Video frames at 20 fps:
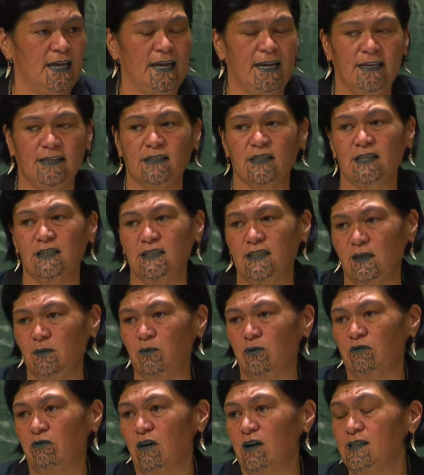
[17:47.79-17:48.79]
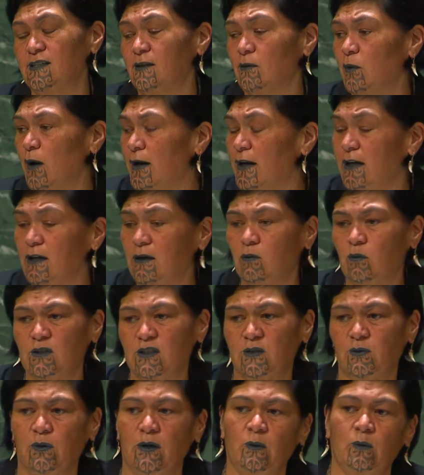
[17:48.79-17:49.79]
and contemporise the way in
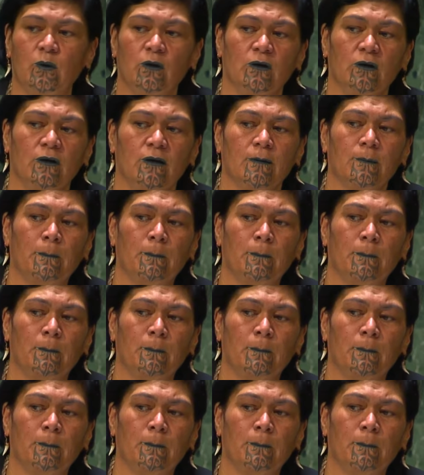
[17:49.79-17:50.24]
which we work.